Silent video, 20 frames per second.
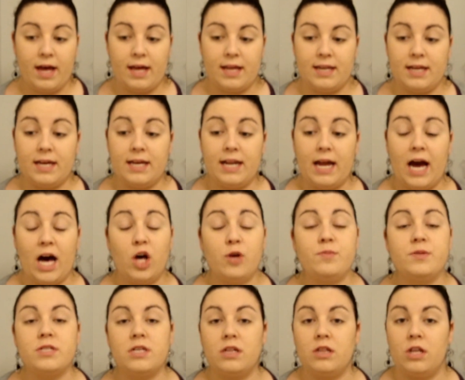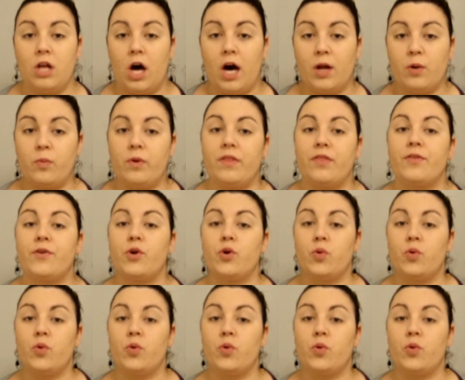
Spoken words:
and it helps a lot with